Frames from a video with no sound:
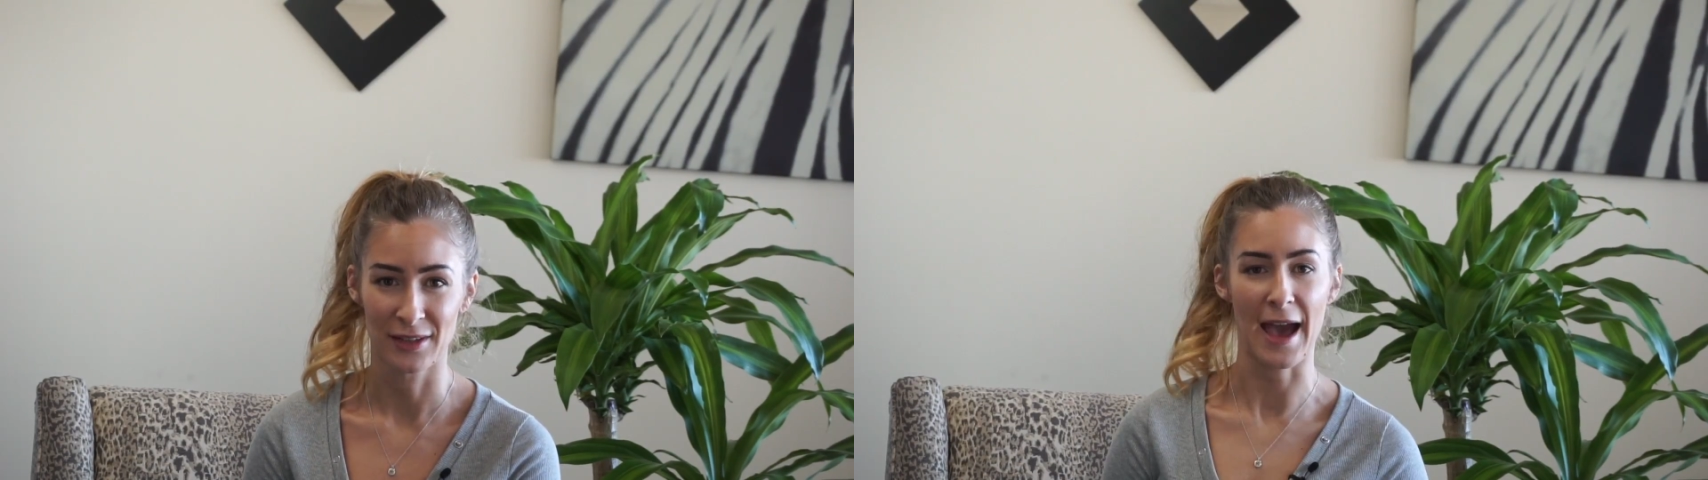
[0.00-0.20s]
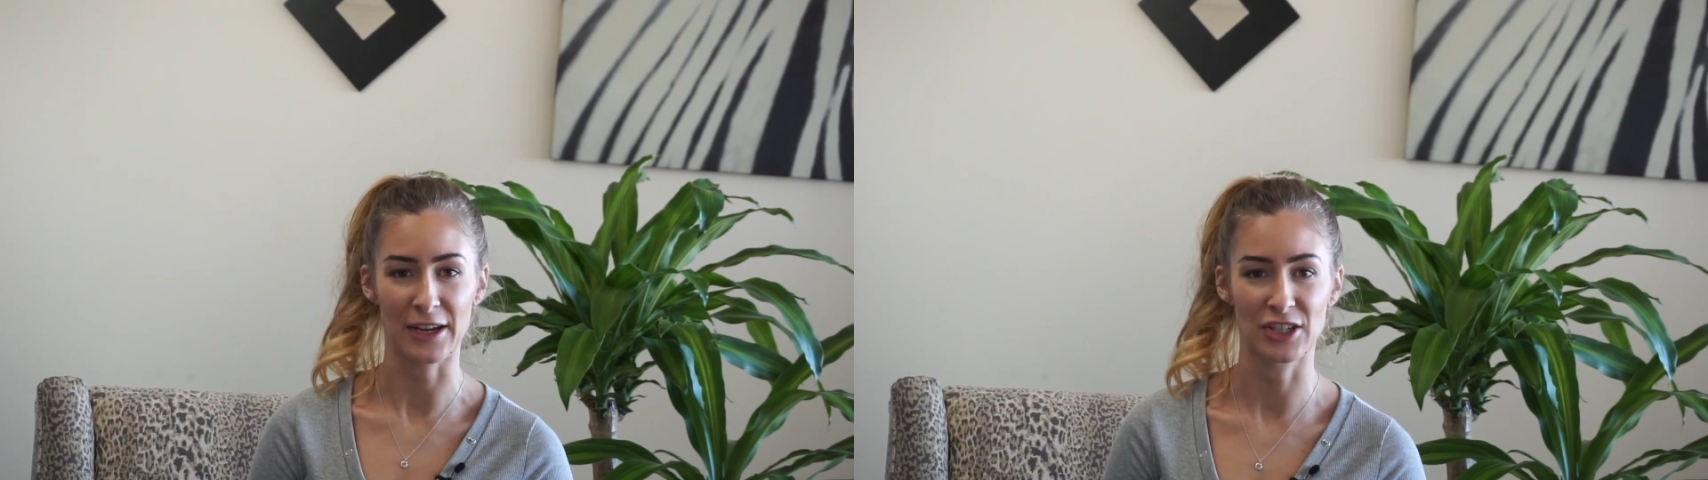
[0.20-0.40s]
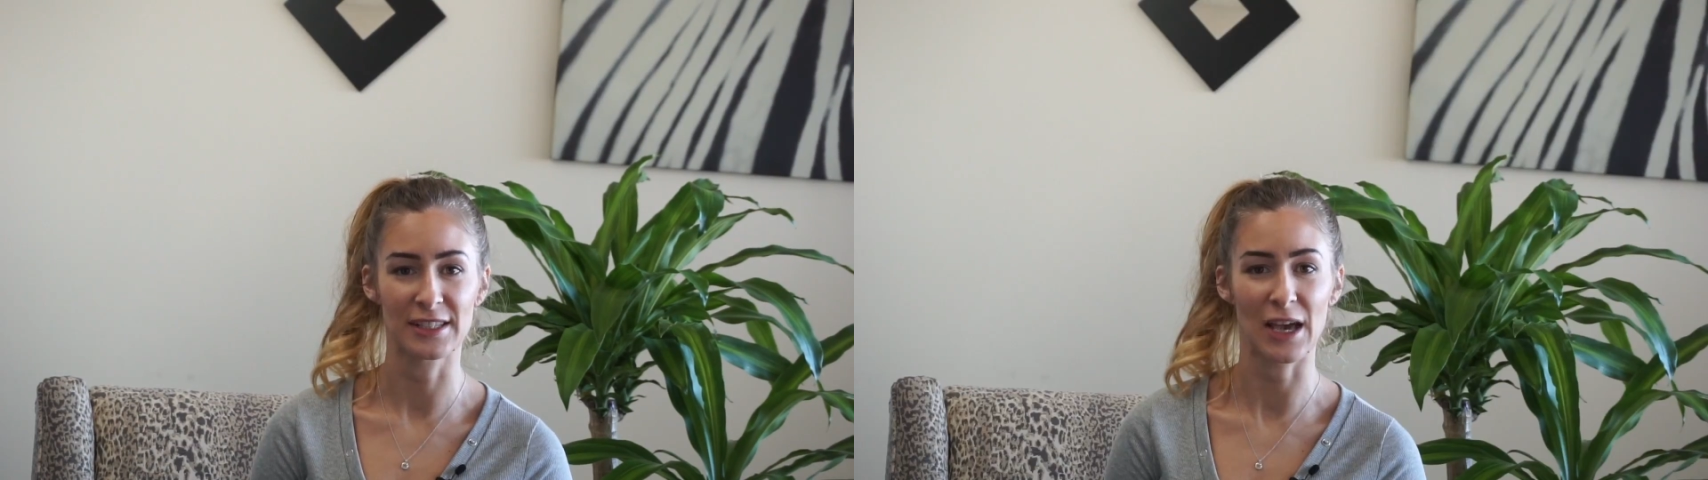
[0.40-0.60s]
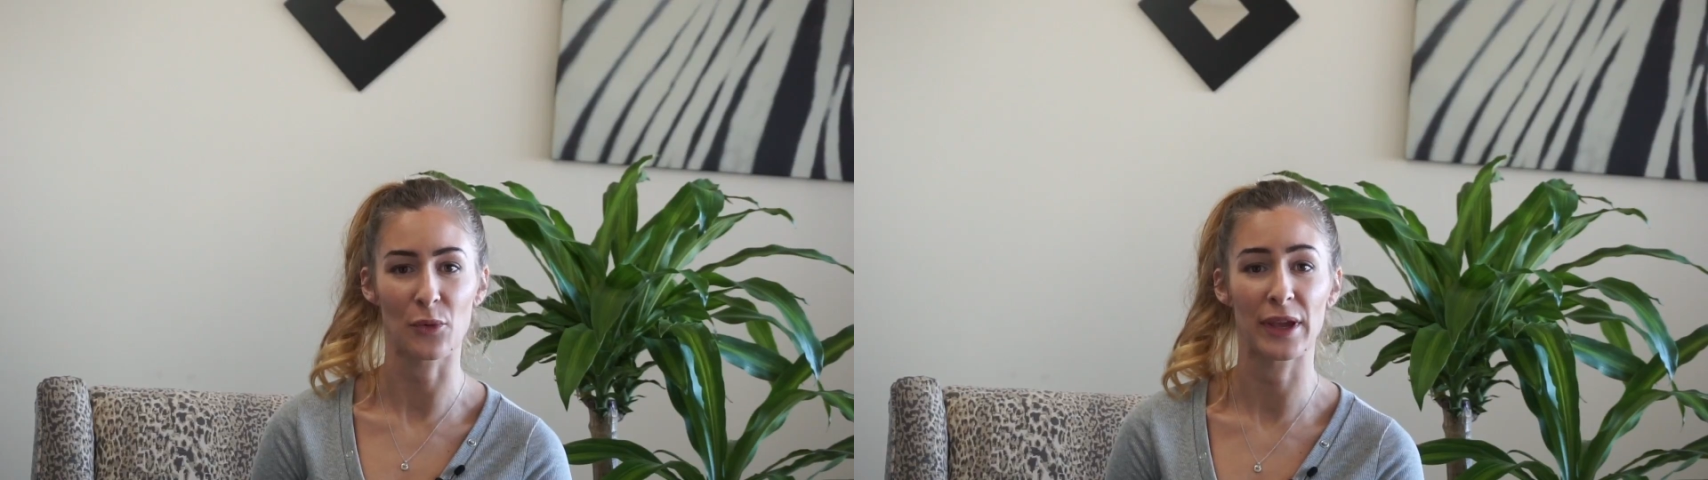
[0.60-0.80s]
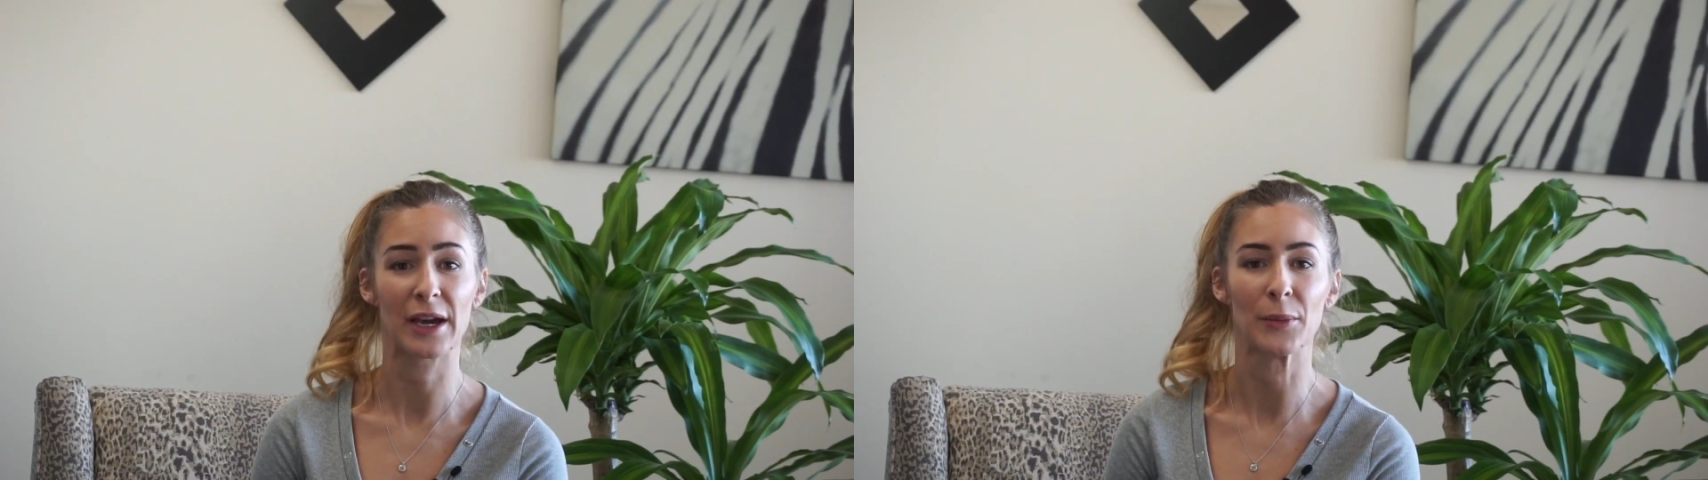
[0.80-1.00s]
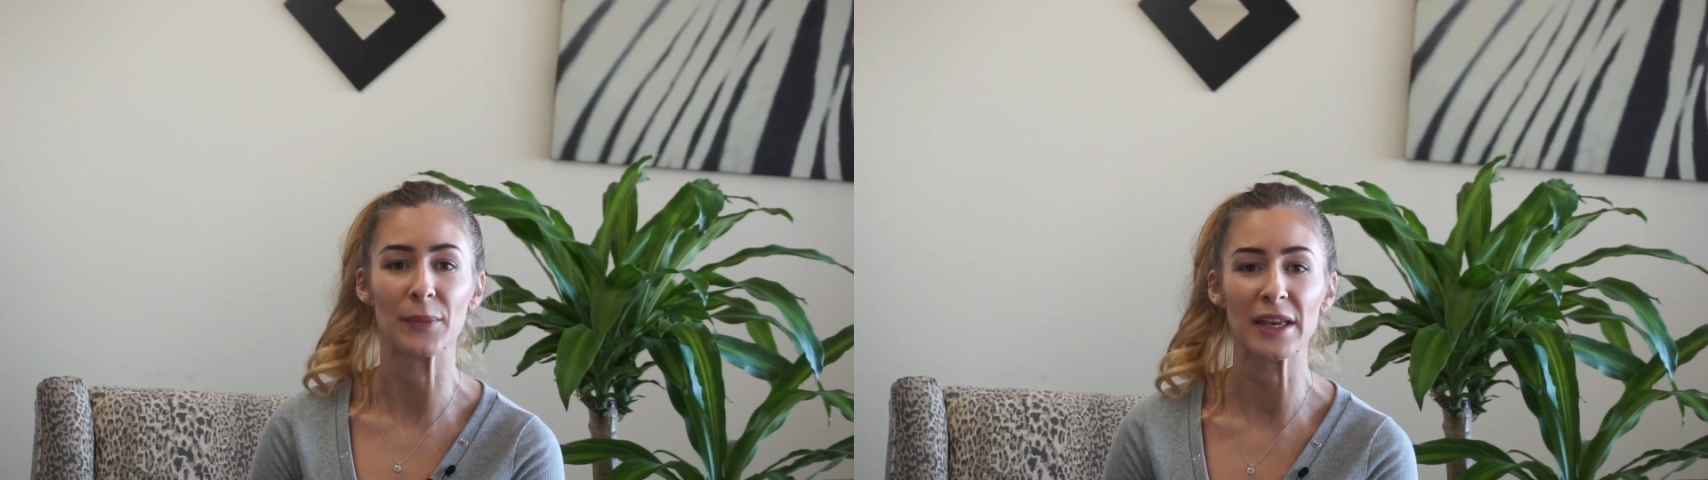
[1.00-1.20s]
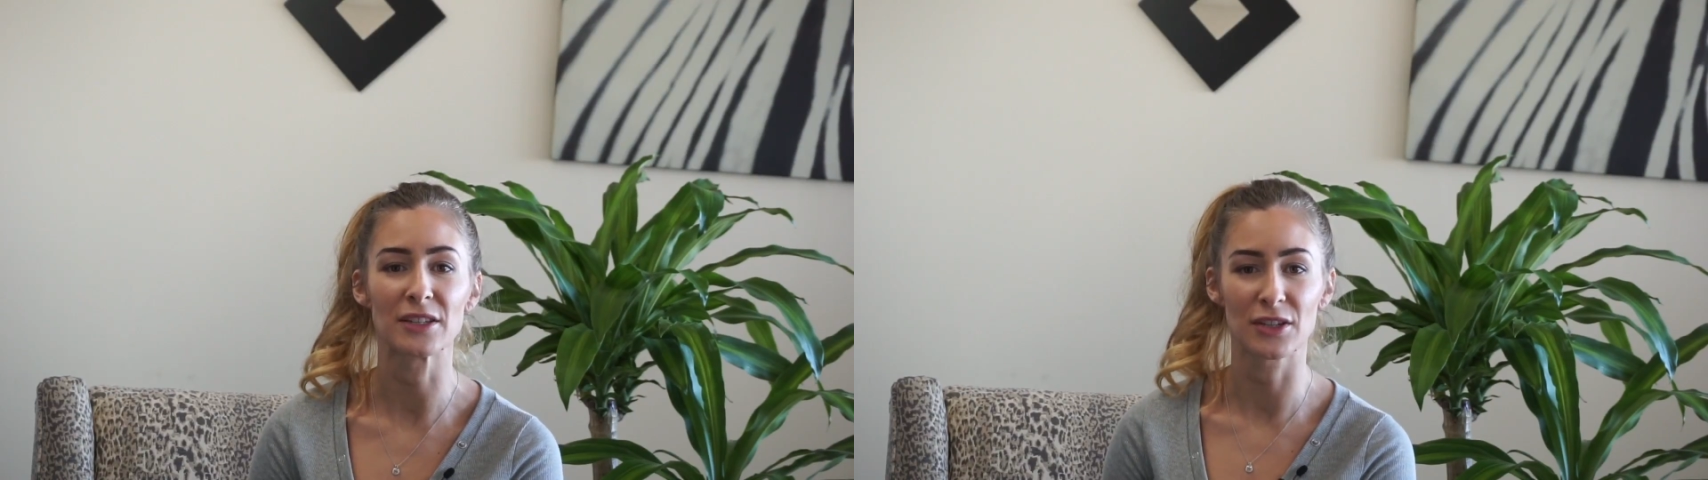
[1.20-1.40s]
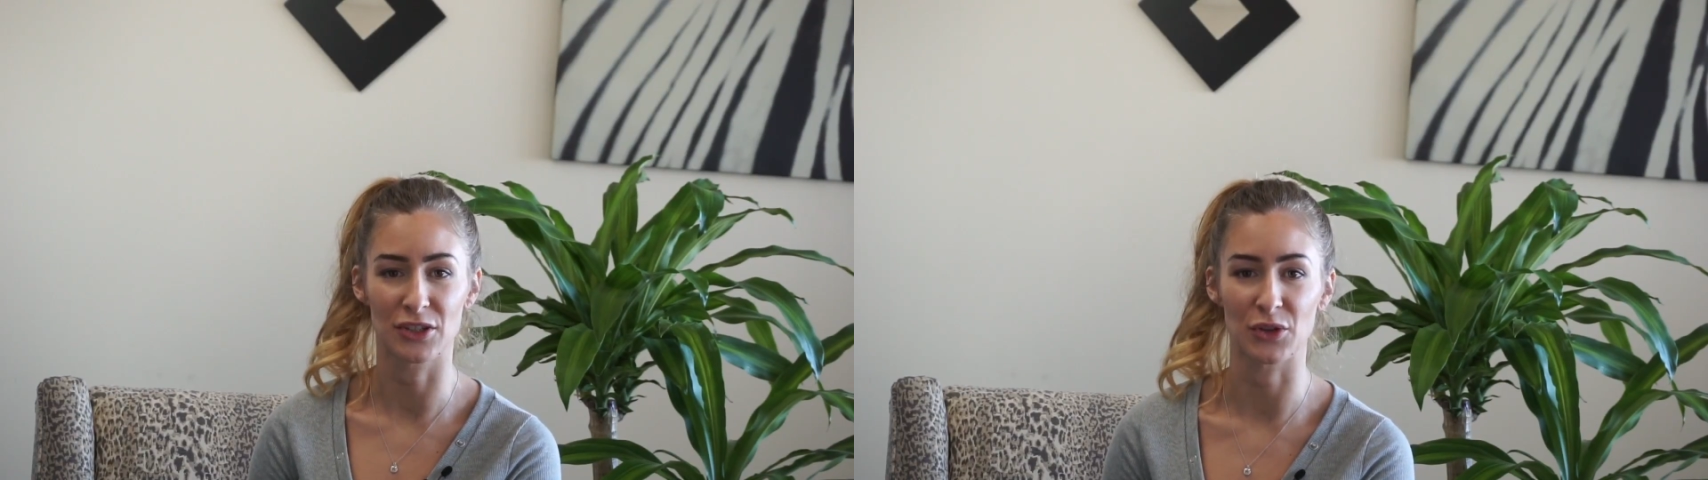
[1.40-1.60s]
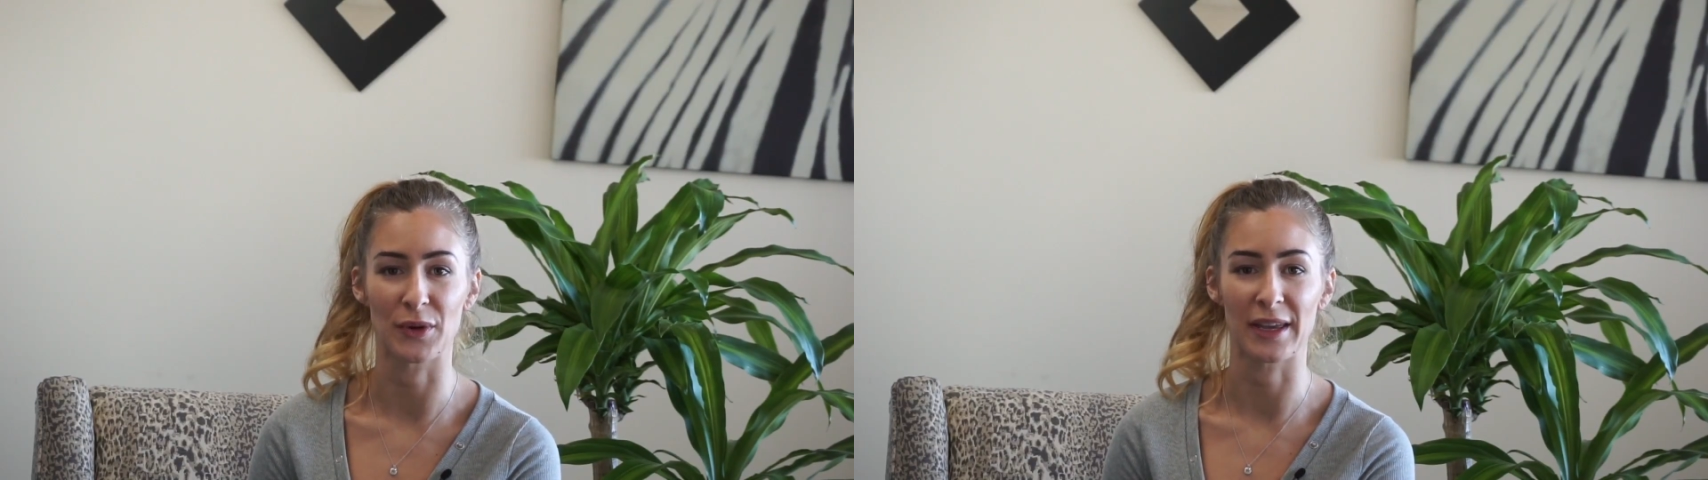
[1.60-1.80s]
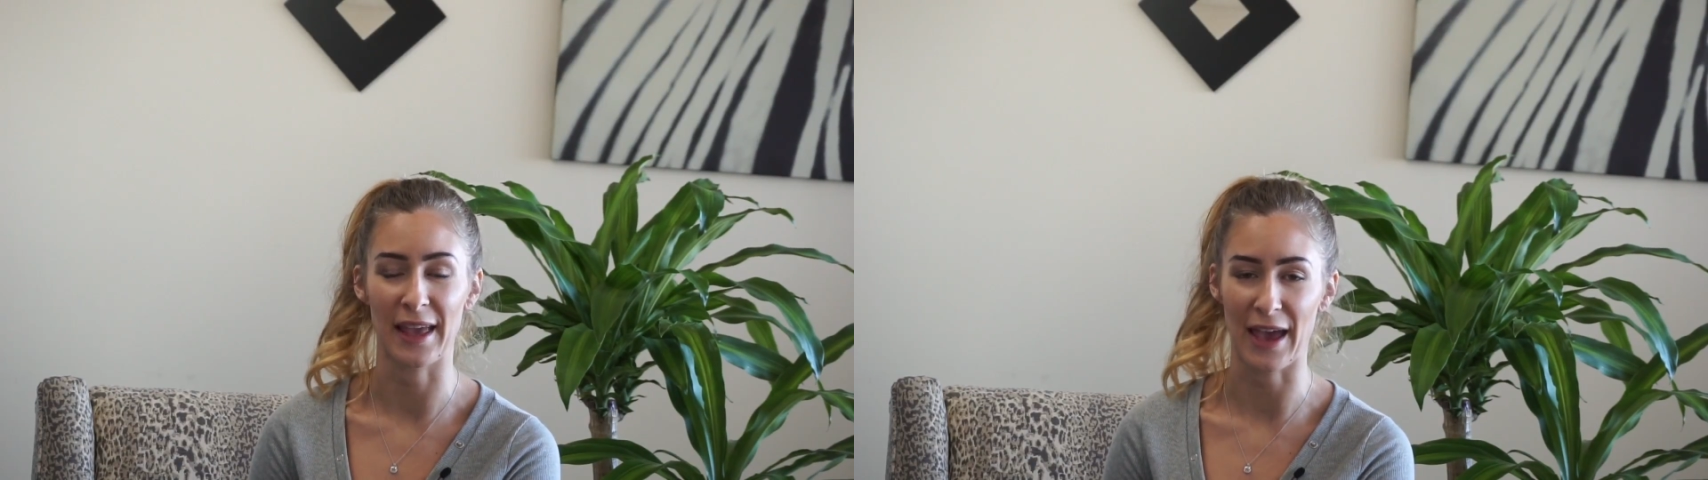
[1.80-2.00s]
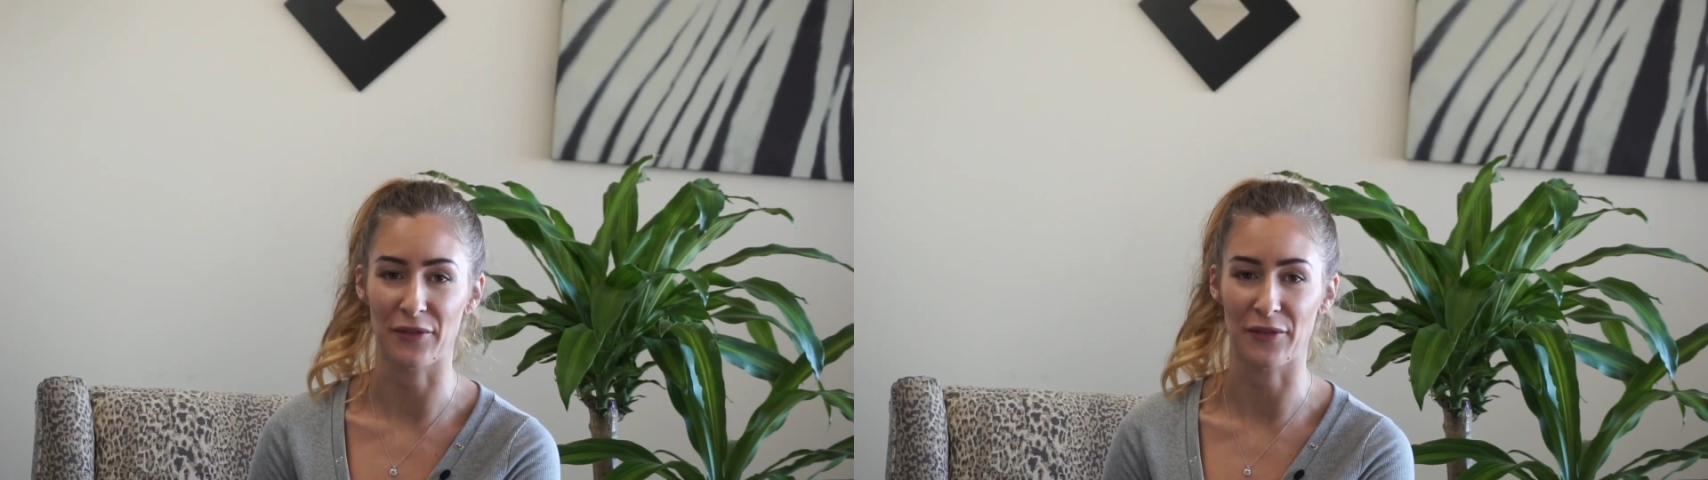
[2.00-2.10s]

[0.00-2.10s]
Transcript: actions that we commit to doing